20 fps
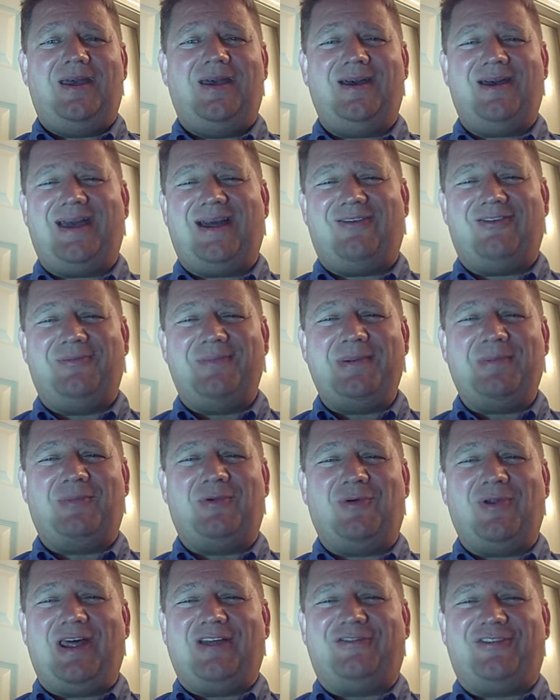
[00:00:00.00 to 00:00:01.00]
I
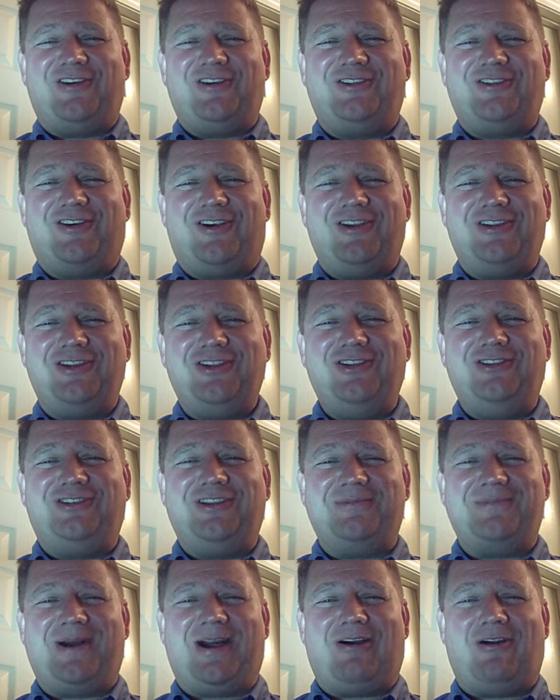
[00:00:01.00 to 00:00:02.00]
remember when I first started
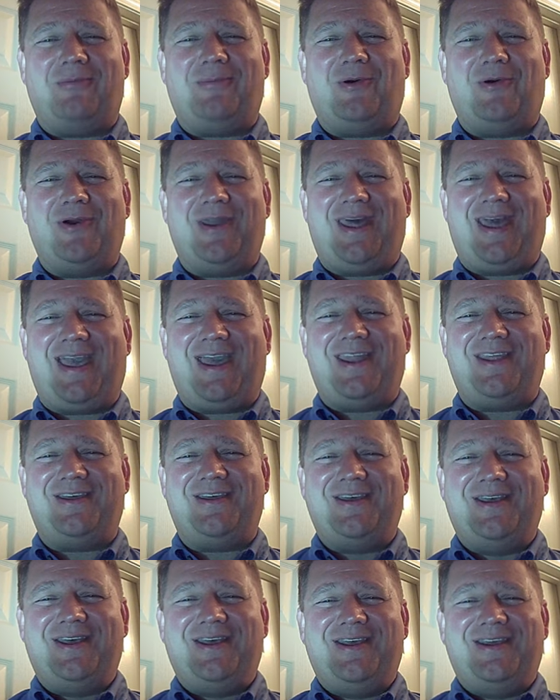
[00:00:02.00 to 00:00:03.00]
using PowerPoint, I had
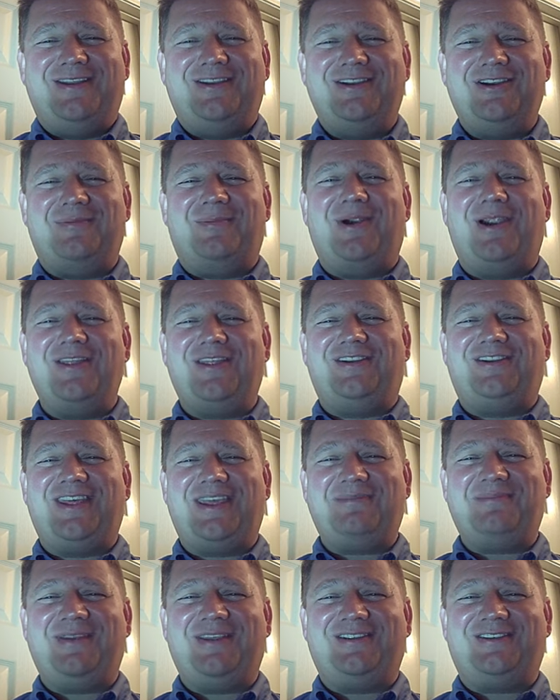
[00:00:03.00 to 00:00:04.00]
a dear brother
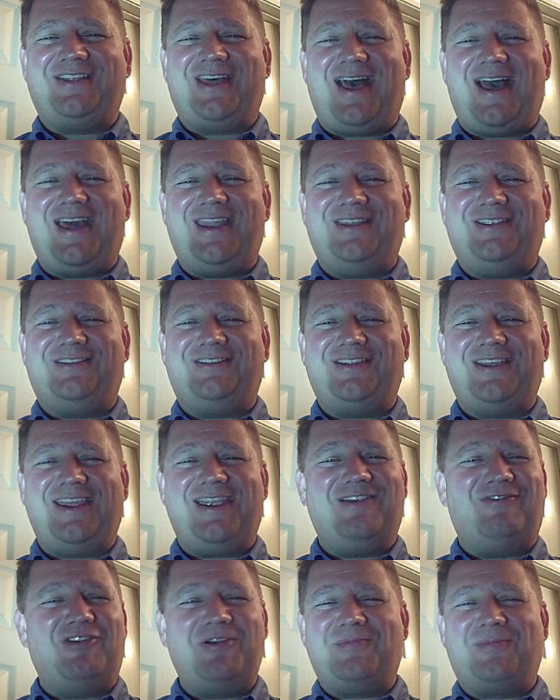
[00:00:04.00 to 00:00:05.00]
take me aside and say,
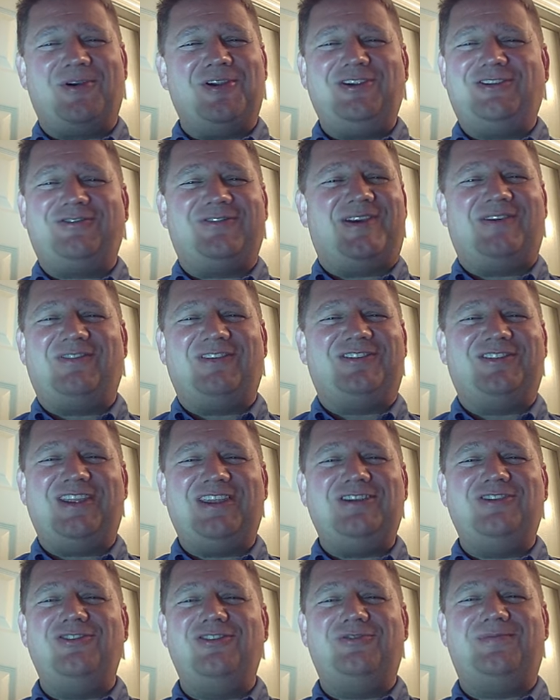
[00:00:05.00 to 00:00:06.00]
every preacher I've ever seen
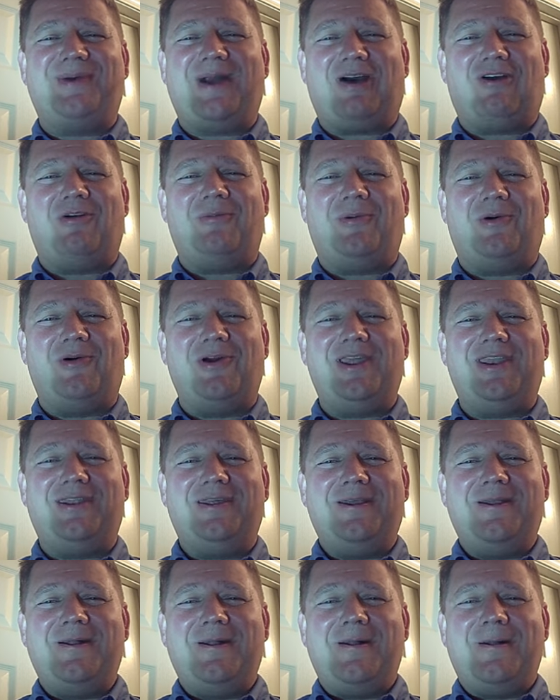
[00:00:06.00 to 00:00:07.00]
use
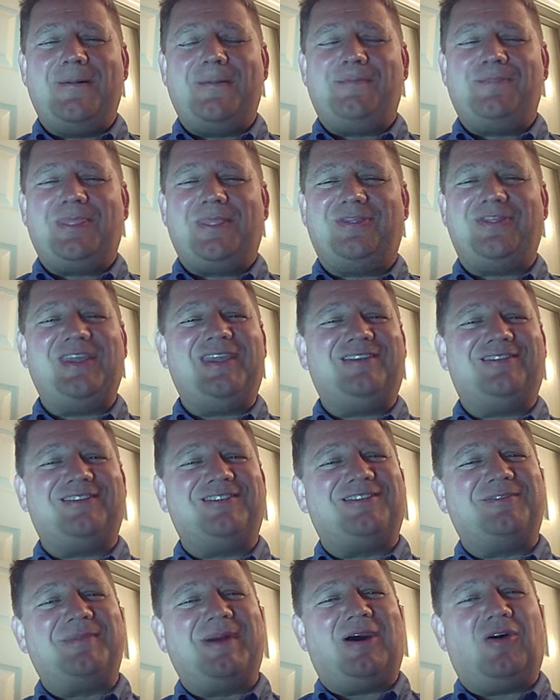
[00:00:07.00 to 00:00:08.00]
PowerPoint thinks
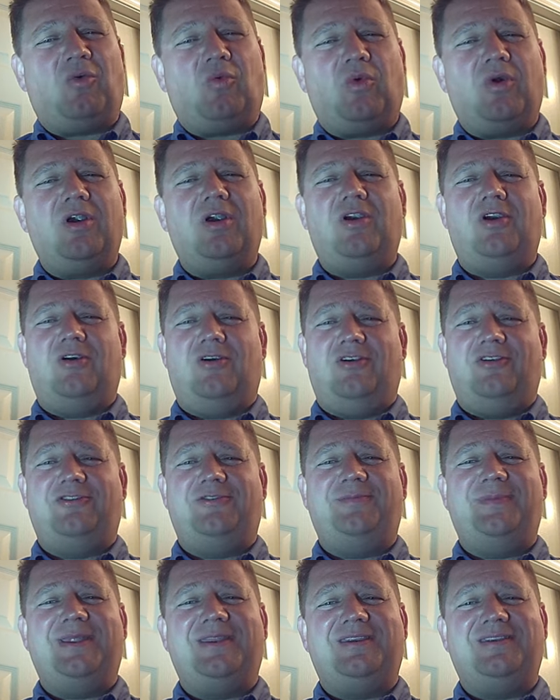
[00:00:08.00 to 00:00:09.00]
it's about words,
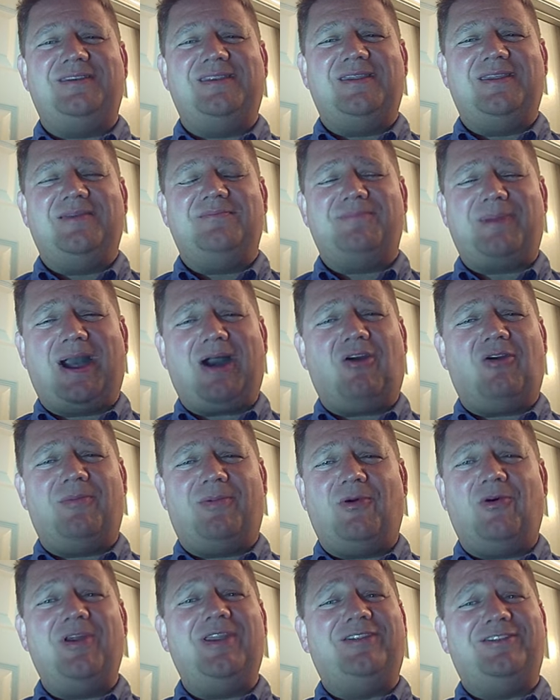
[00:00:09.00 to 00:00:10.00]
but
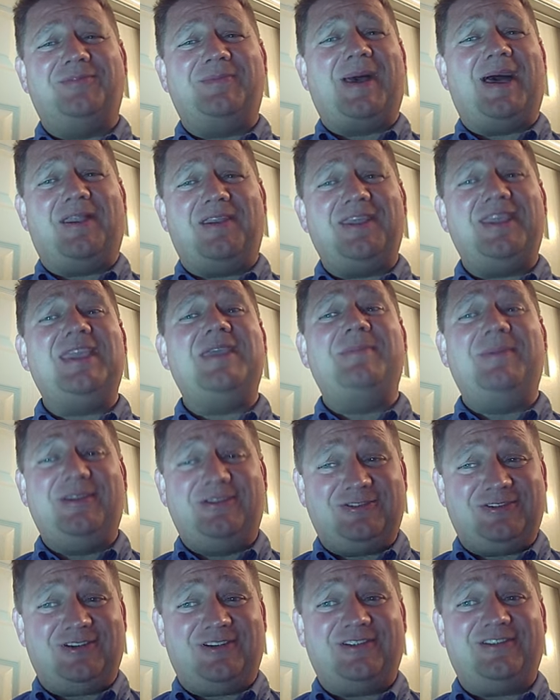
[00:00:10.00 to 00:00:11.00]
PowerPoint is about
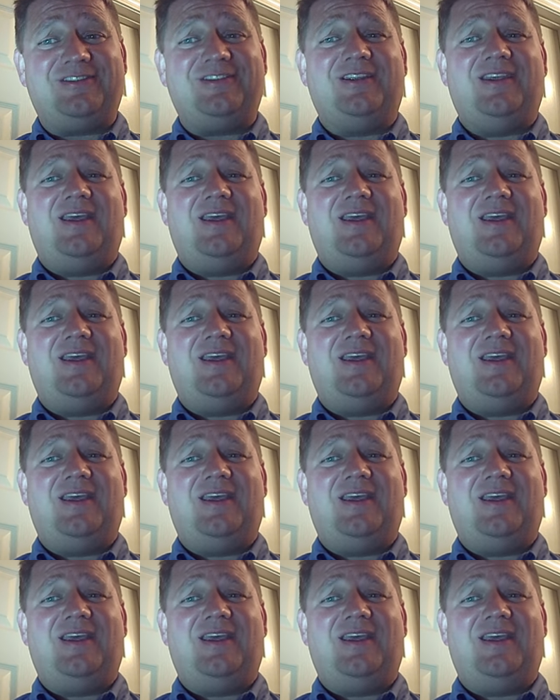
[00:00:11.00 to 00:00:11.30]
images.